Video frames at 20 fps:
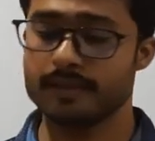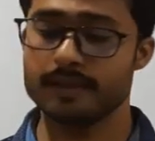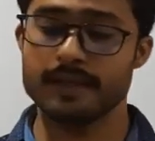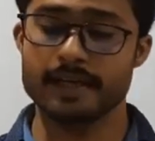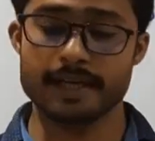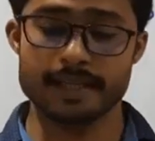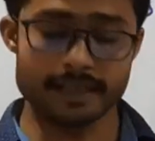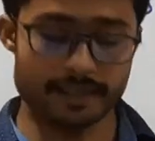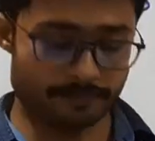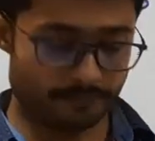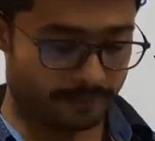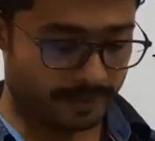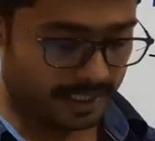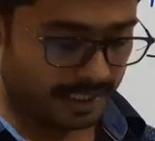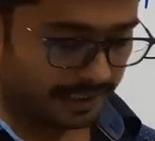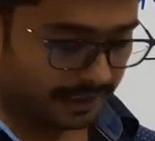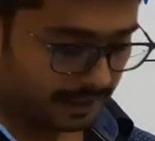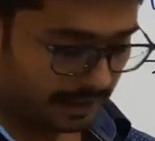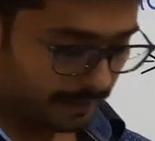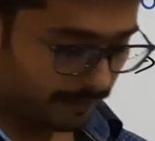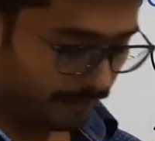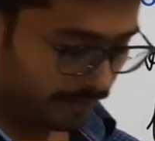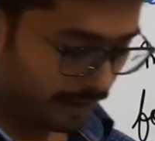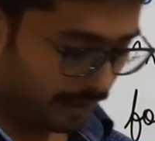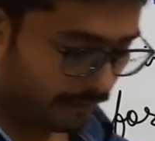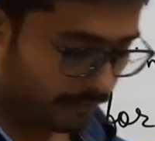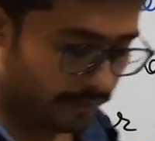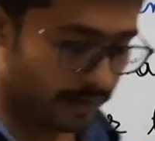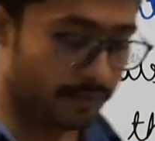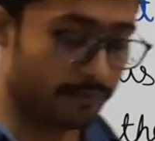in the page
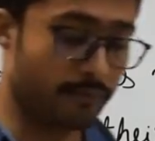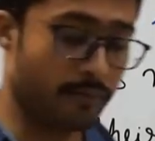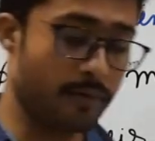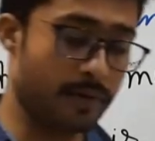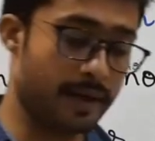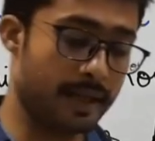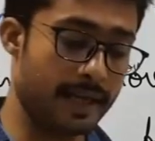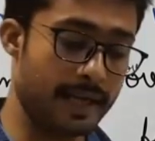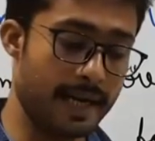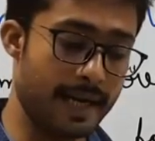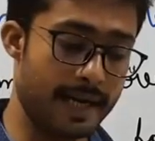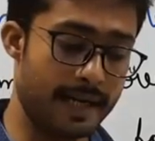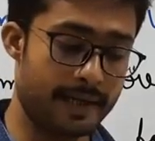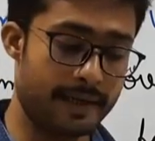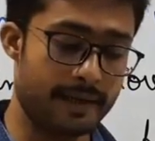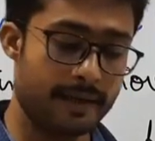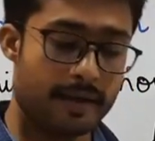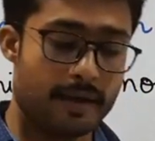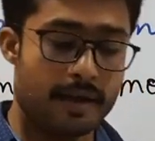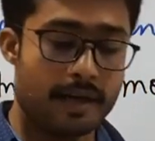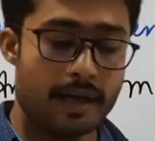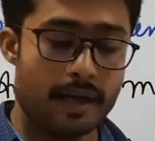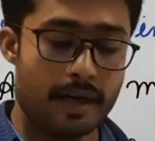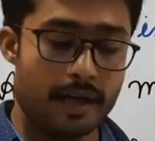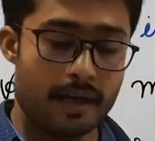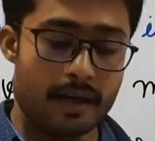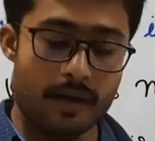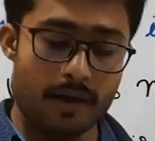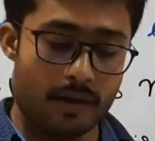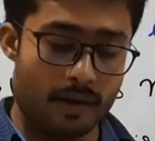number 148,
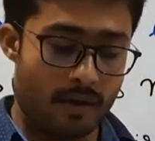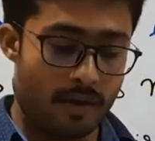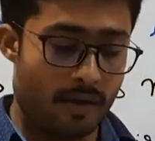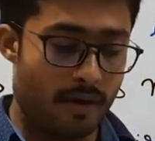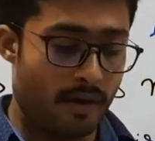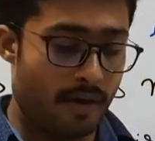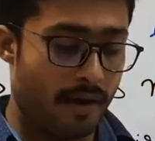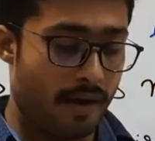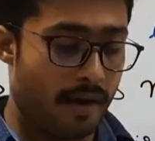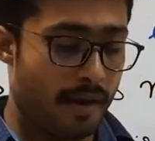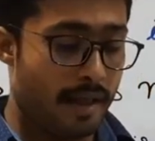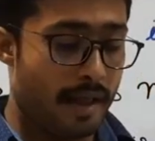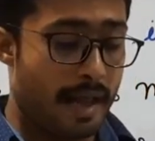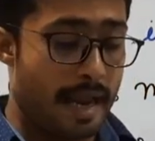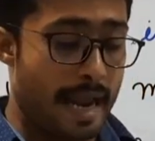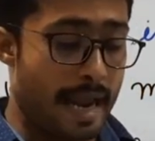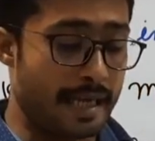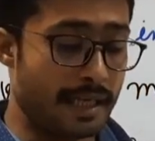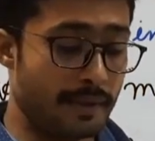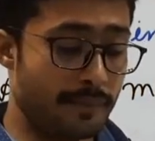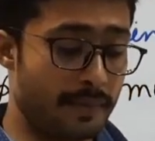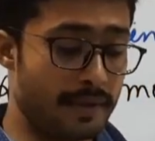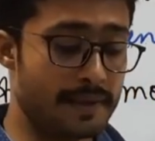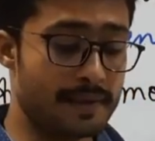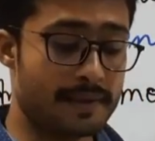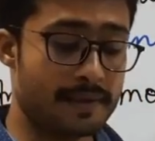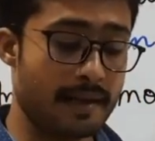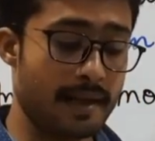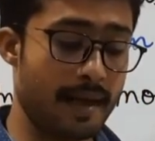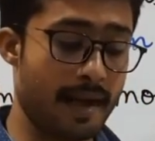
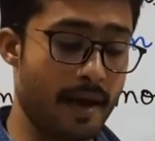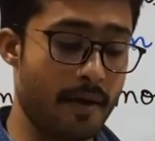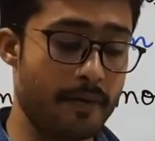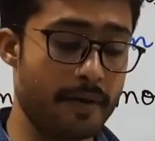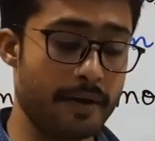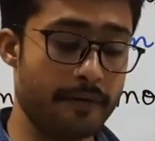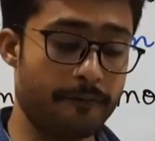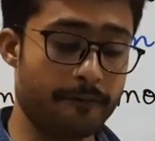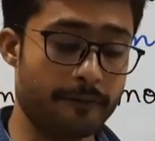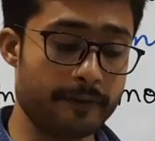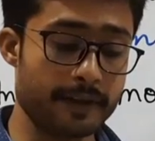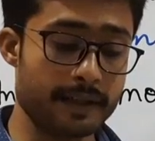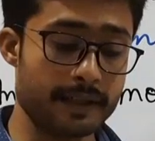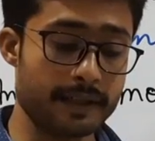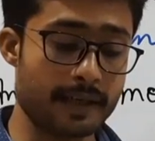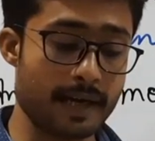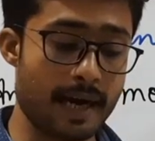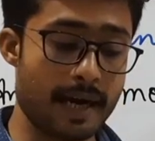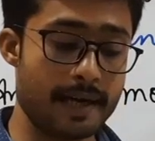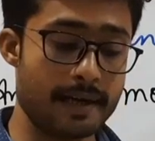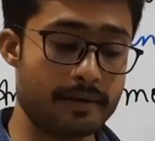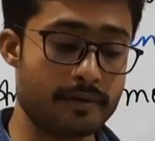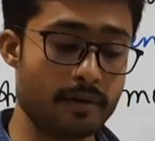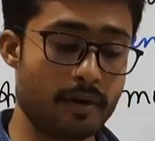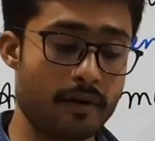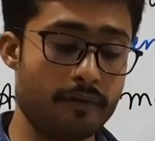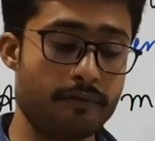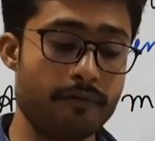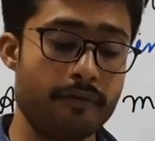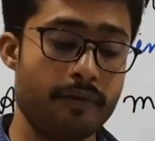animals have different kinds
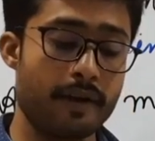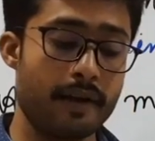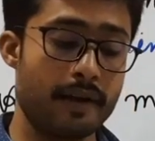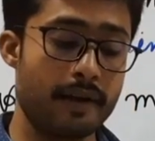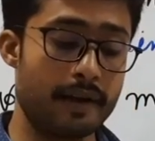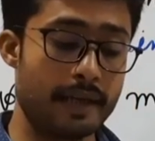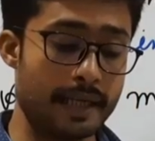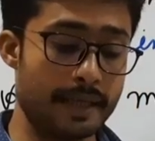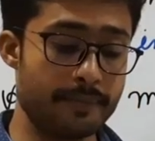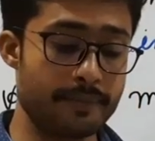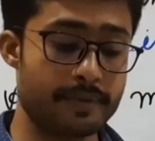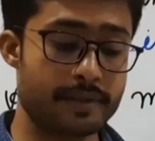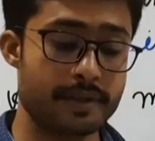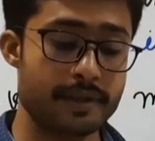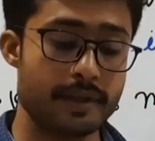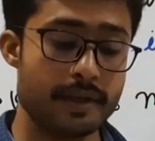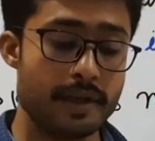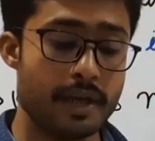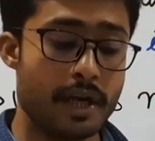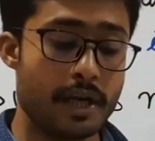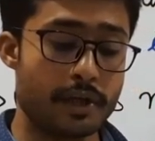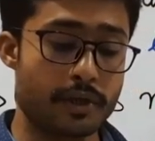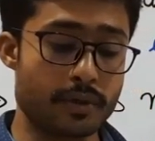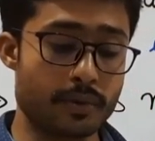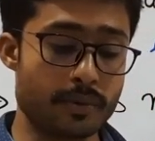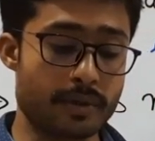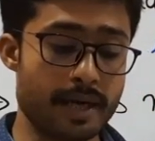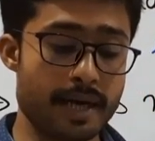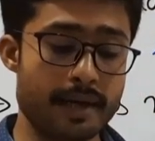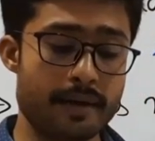of limbs
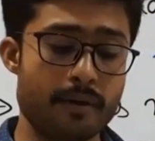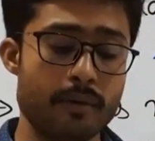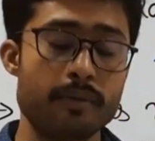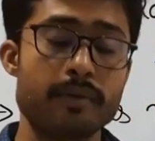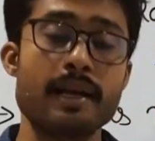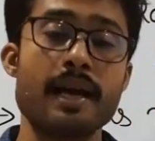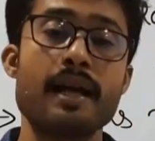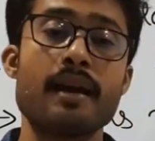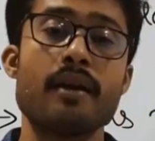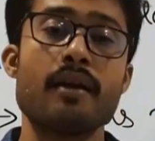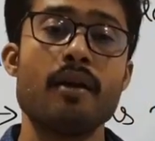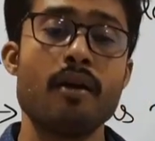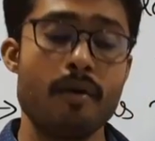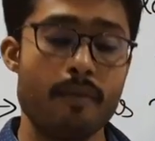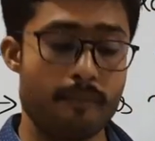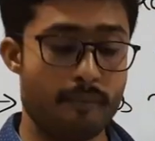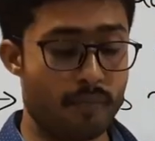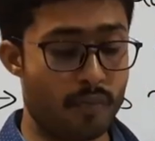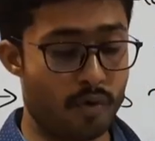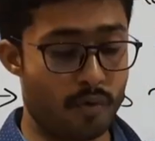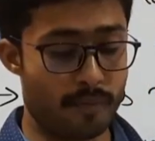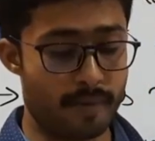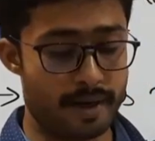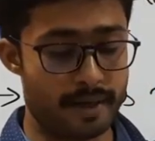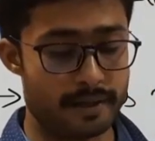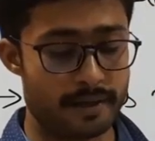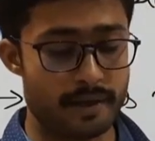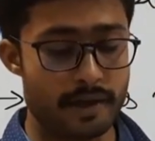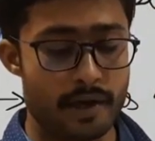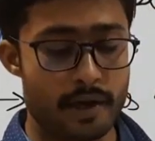suited to their
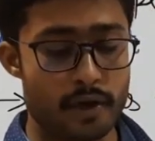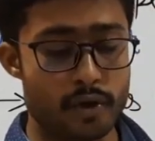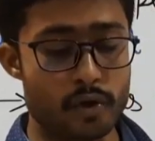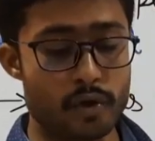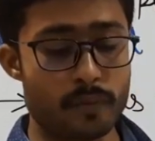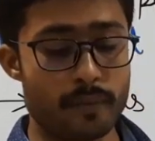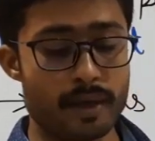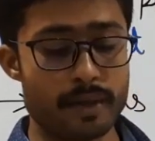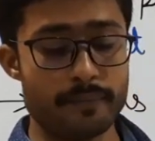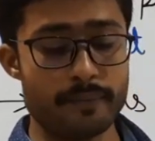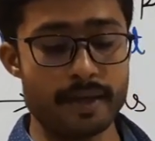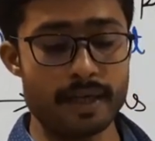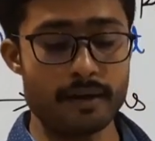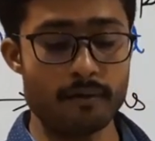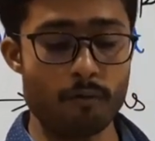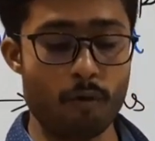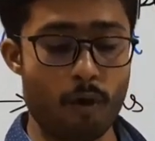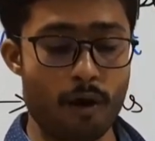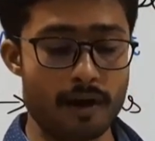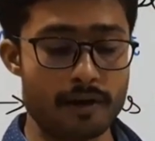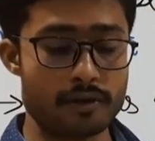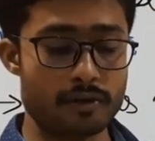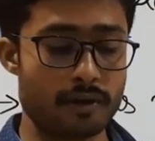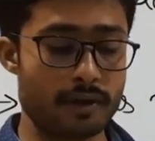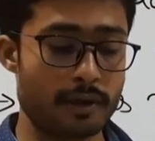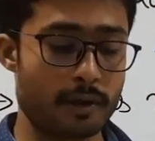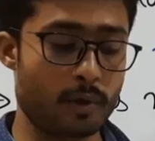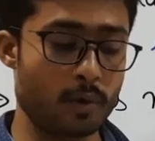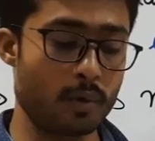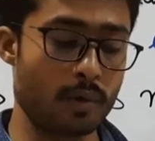movement. Human being walks
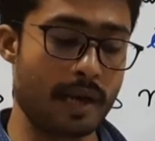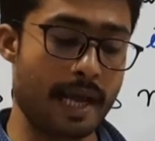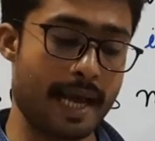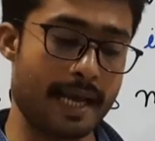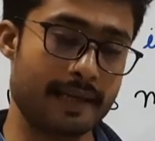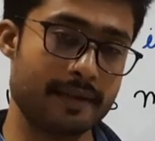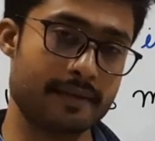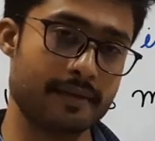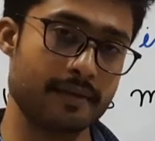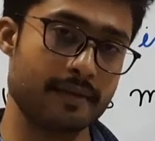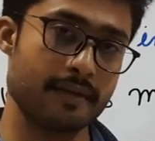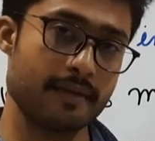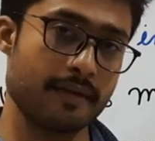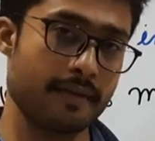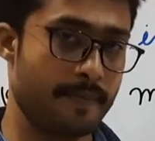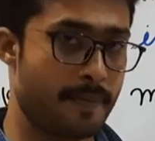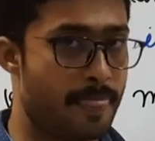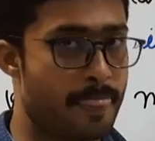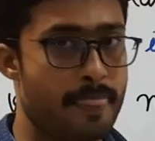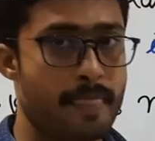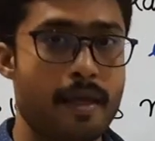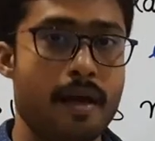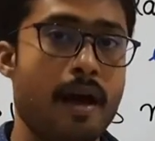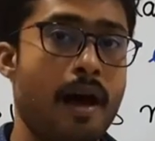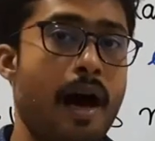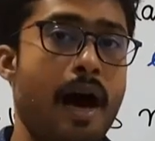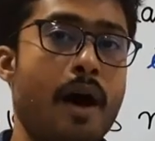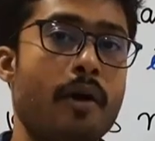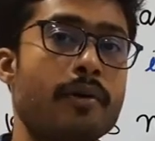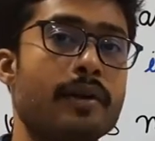on two legs.
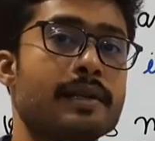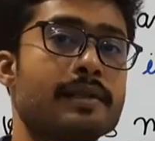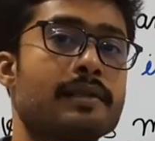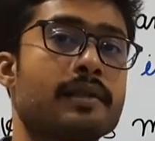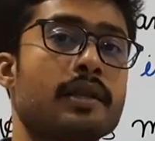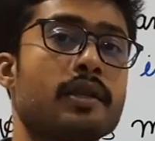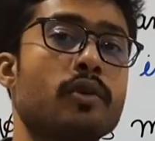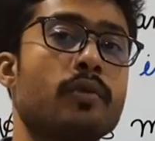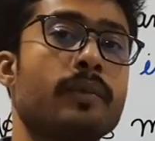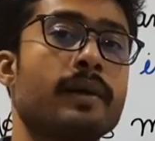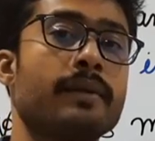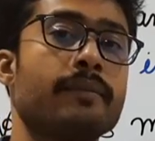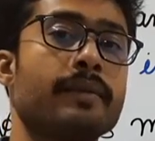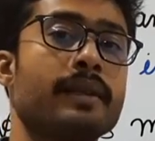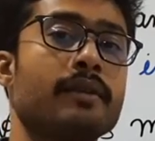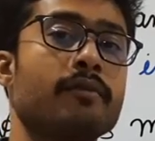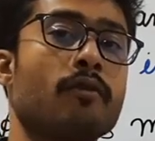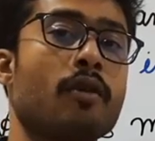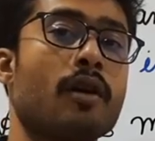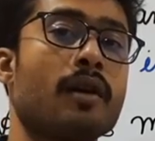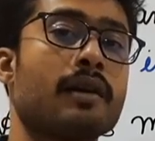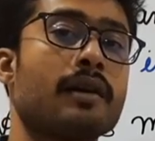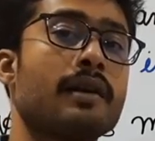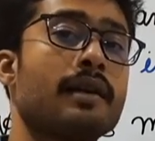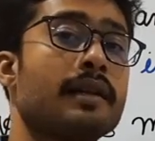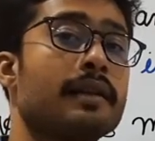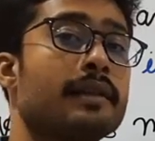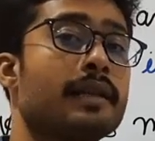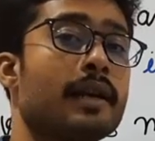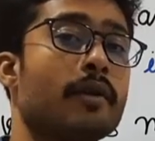How does the human being
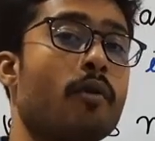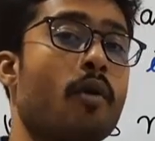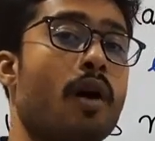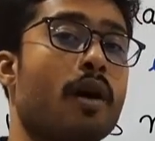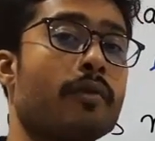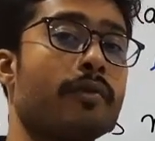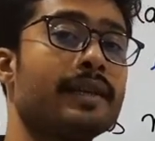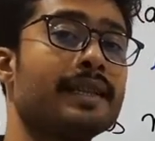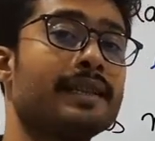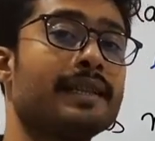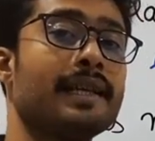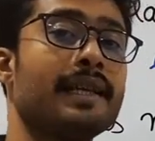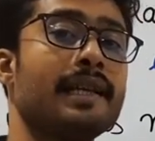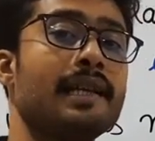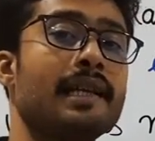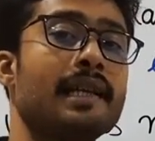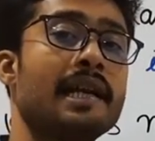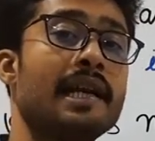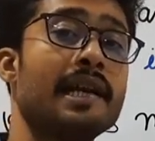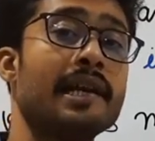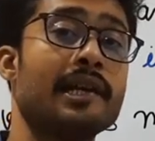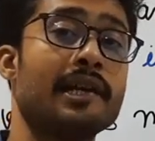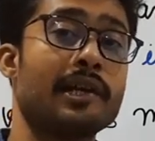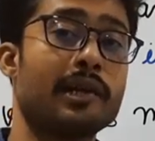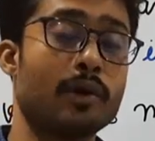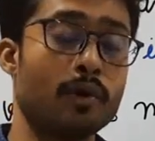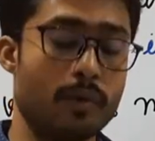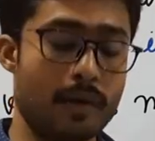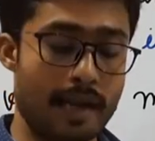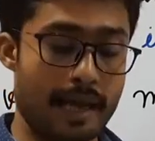walk? They walk with the
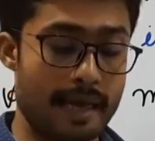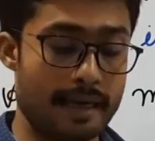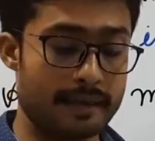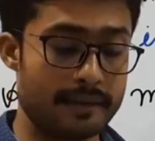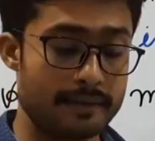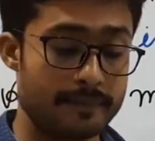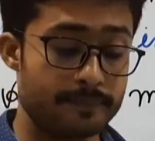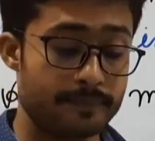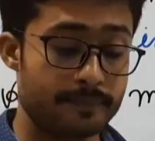two legs.